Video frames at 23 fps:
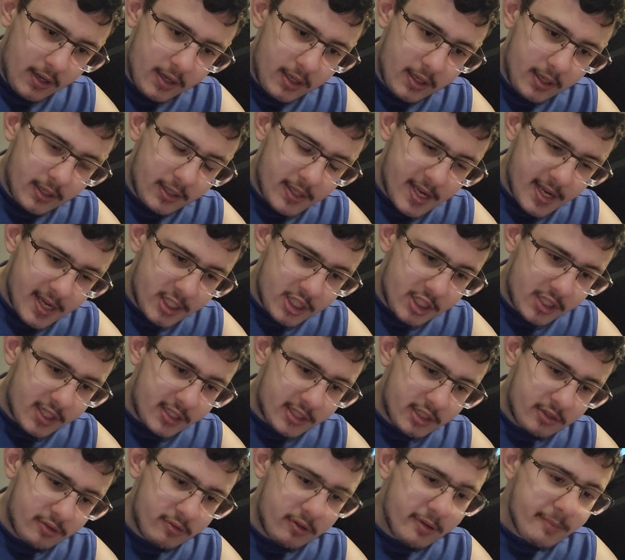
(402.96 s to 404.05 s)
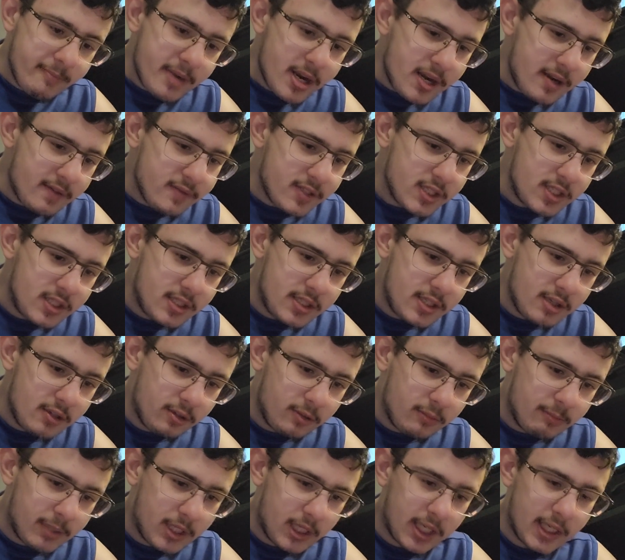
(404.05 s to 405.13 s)
And attach that to a Man of
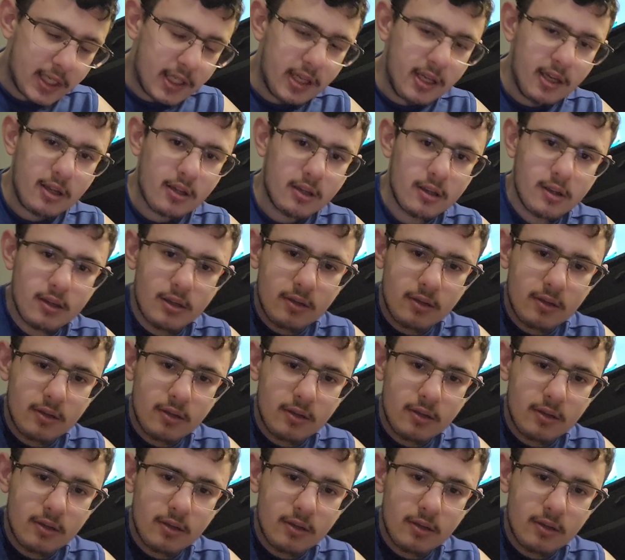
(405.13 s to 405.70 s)
Steel body,